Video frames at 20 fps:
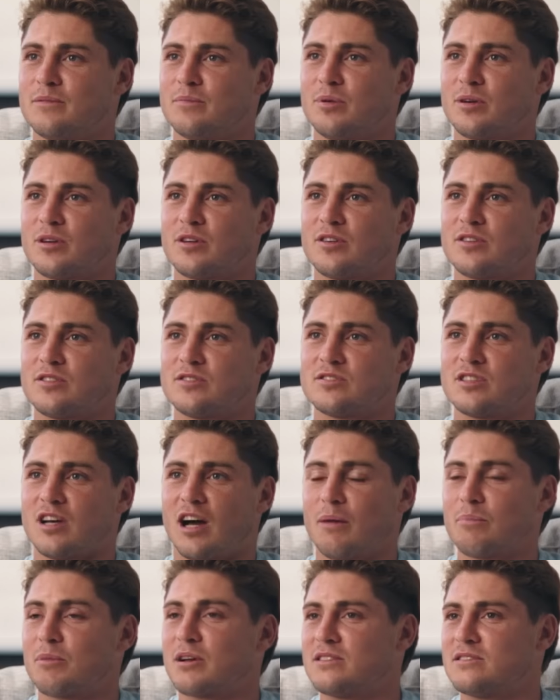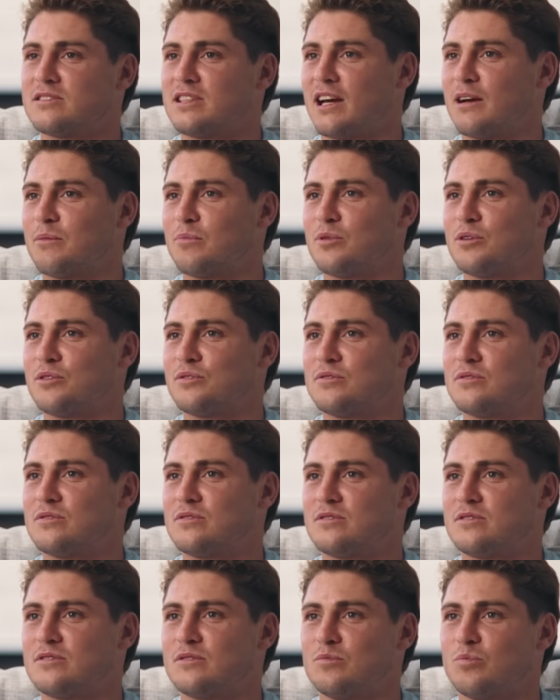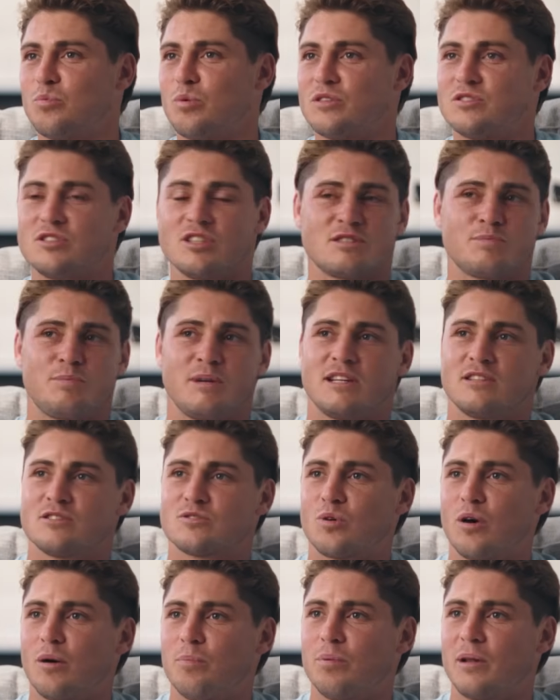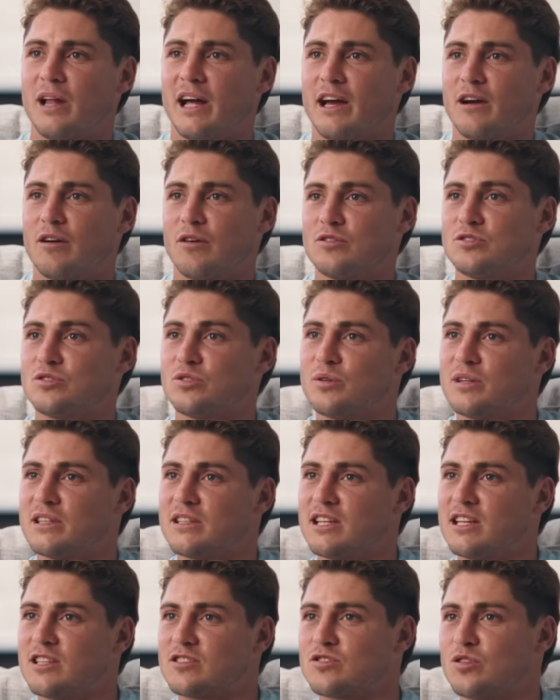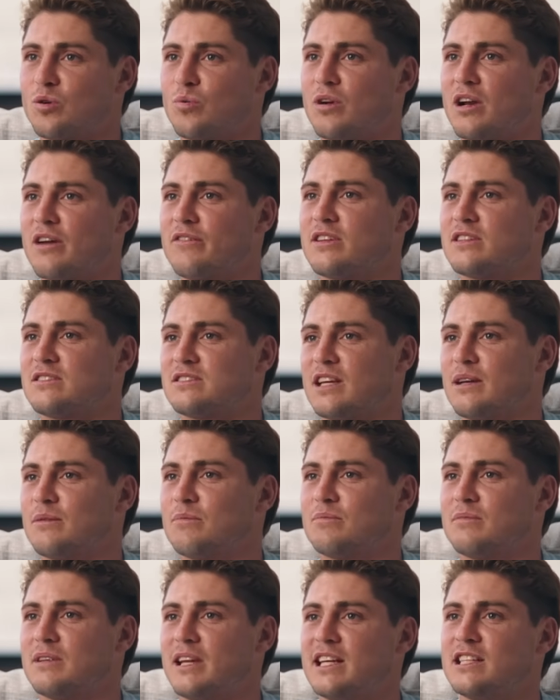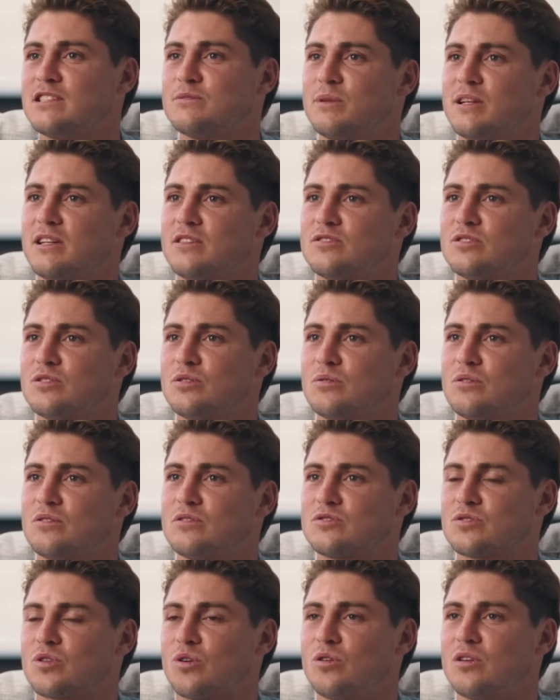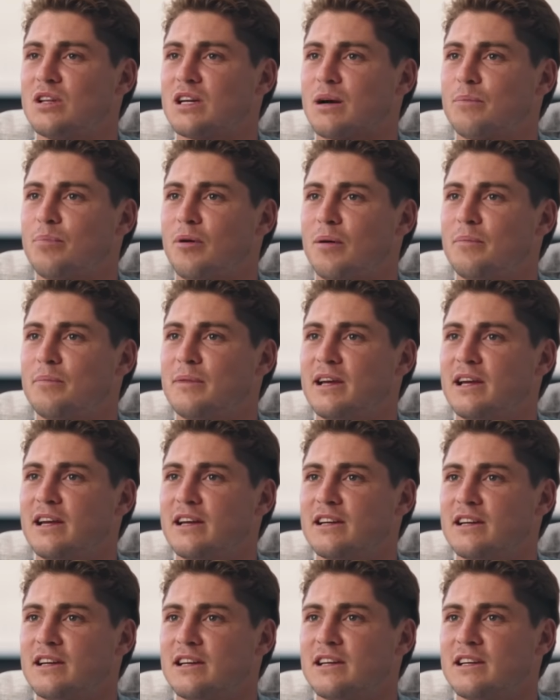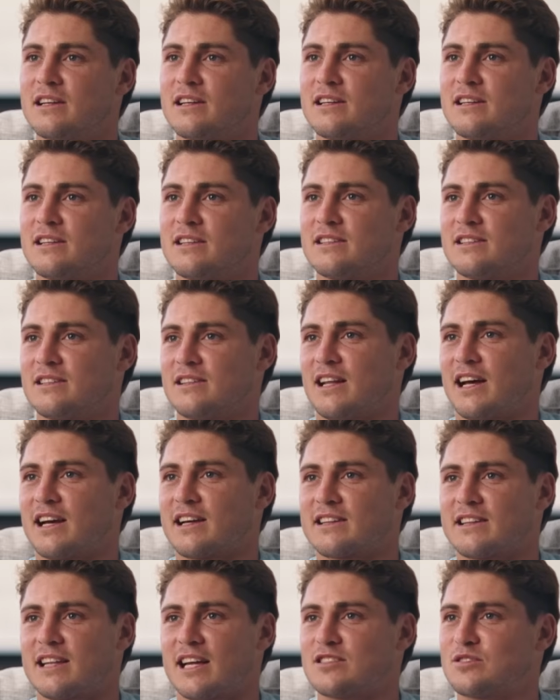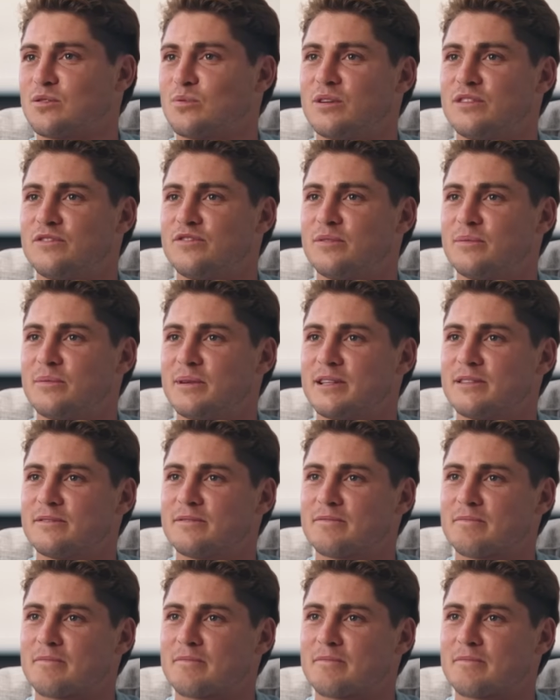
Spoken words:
because I'm content with with just being a squad player or doing this or whatever the team needs me to do or is calling upon me, like that's a win for me.